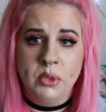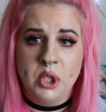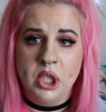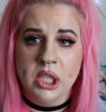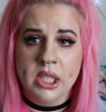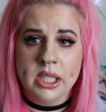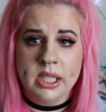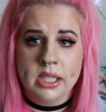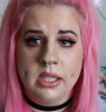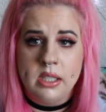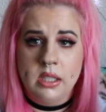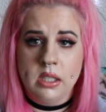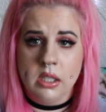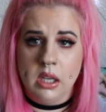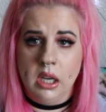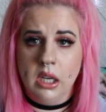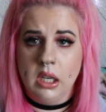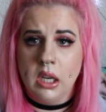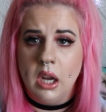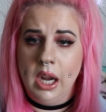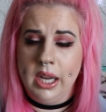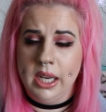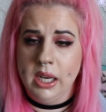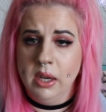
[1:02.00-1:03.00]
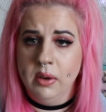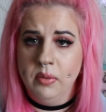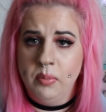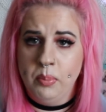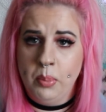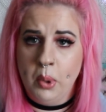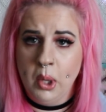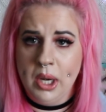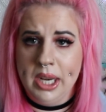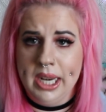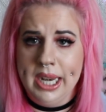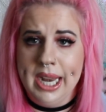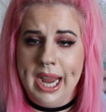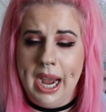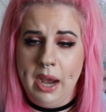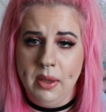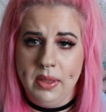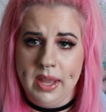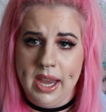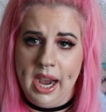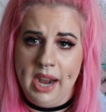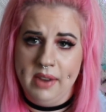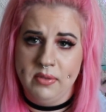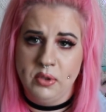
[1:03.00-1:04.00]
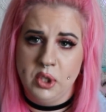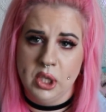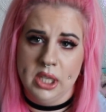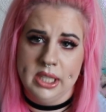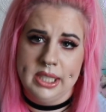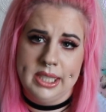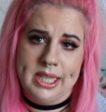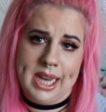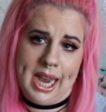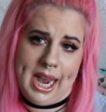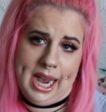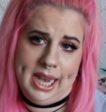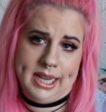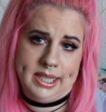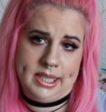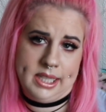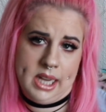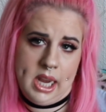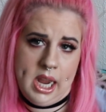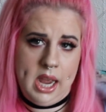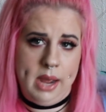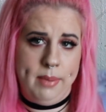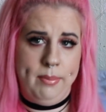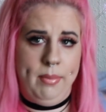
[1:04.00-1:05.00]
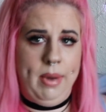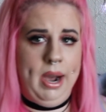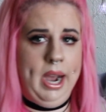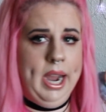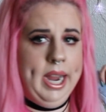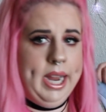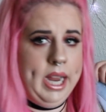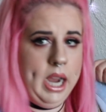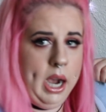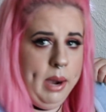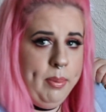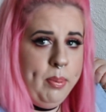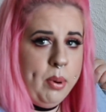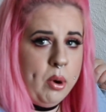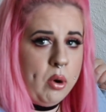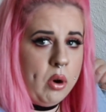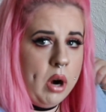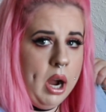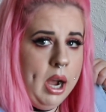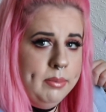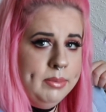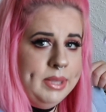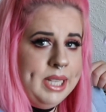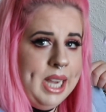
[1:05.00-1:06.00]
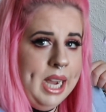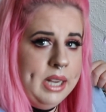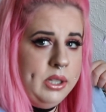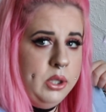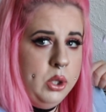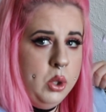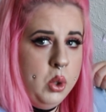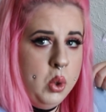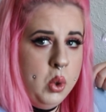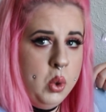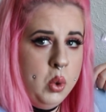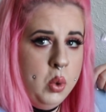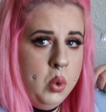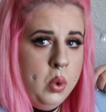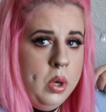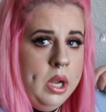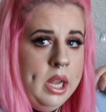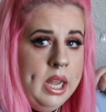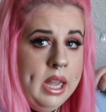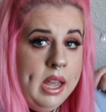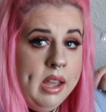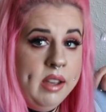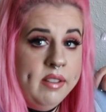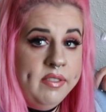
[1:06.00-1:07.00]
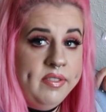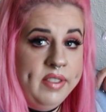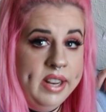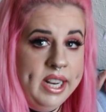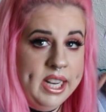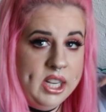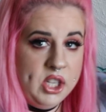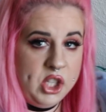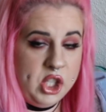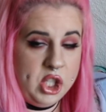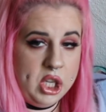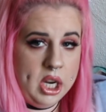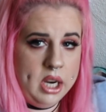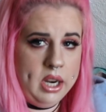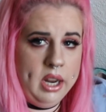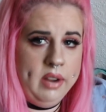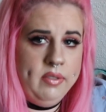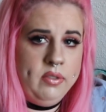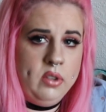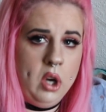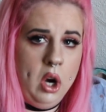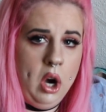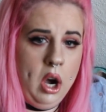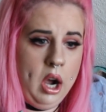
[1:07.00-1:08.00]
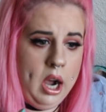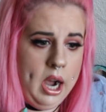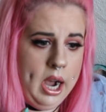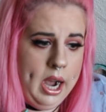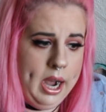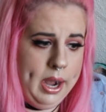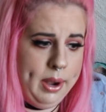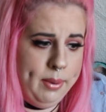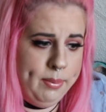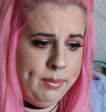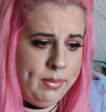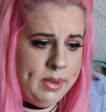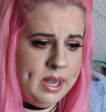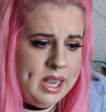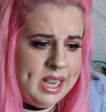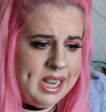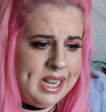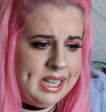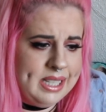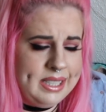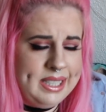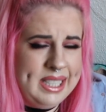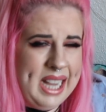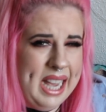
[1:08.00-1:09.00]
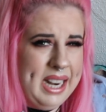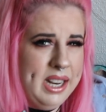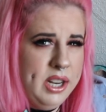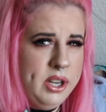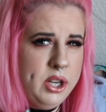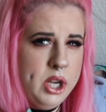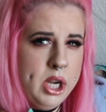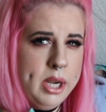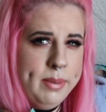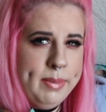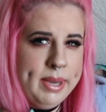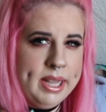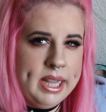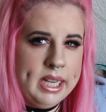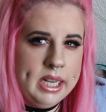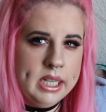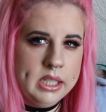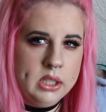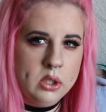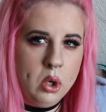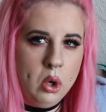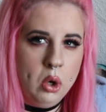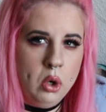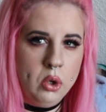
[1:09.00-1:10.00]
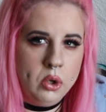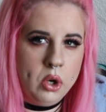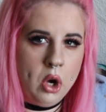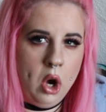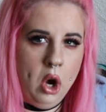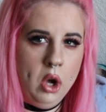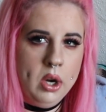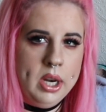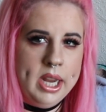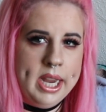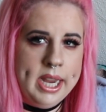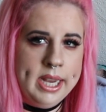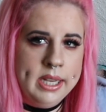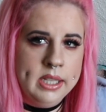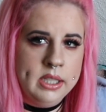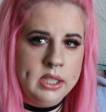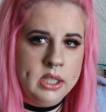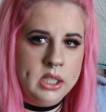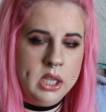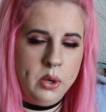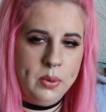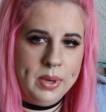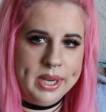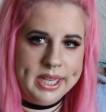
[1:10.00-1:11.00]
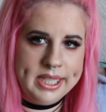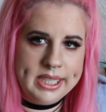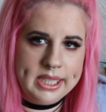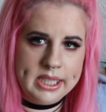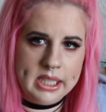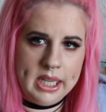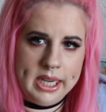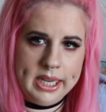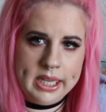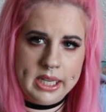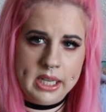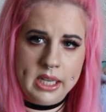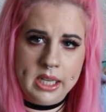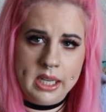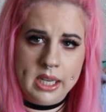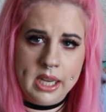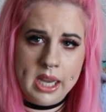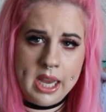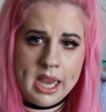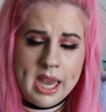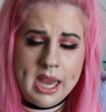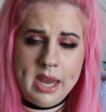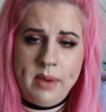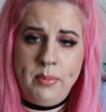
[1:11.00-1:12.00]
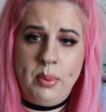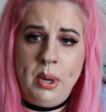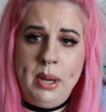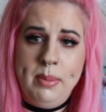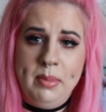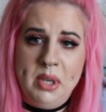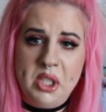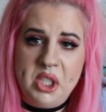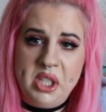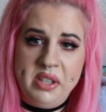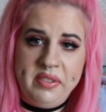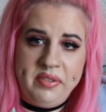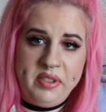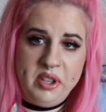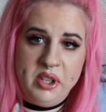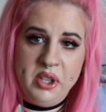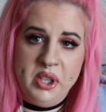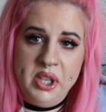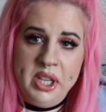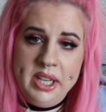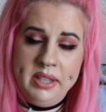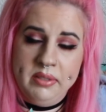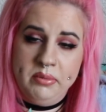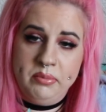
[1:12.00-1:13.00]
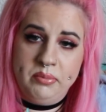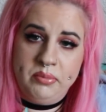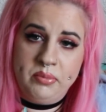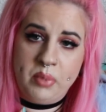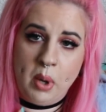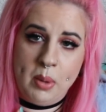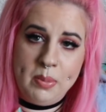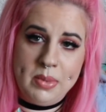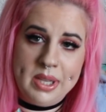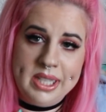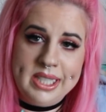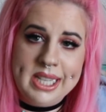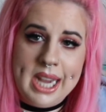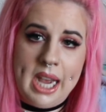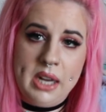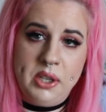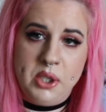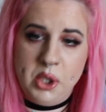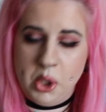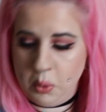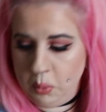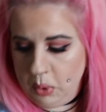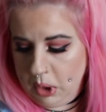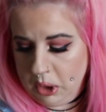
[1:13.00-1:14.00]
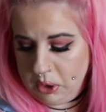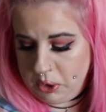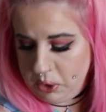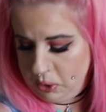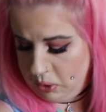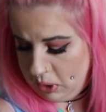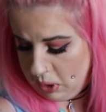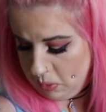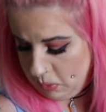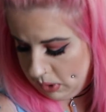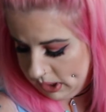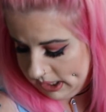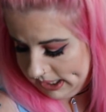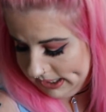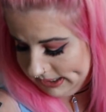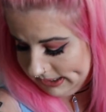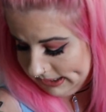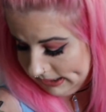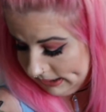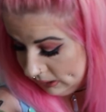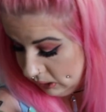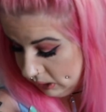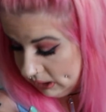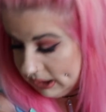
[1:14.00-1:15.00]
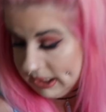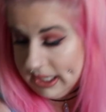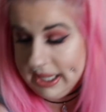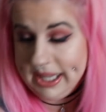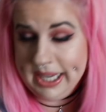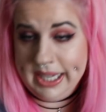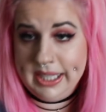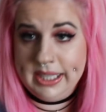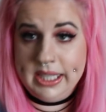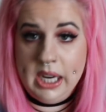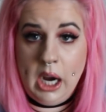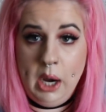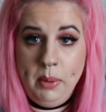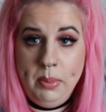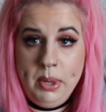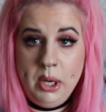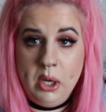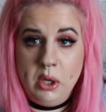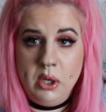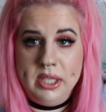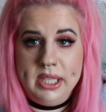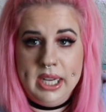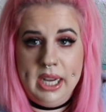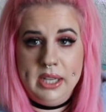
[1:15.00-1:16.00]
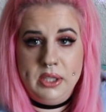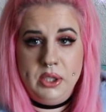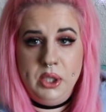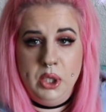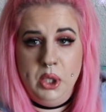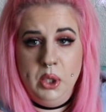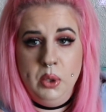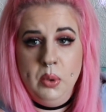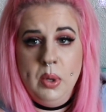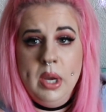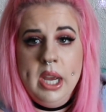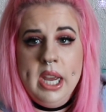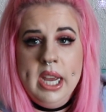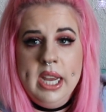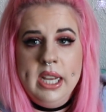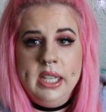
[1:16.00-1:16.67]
Just a kind of putting it out there, I've just had my upper arm tattoo finished and I've got Sanoderm, I think it's called, on it. So it's like pretty much, if you're from the tattoo world, you know what it is. It's just a thing to help heal your tattoo.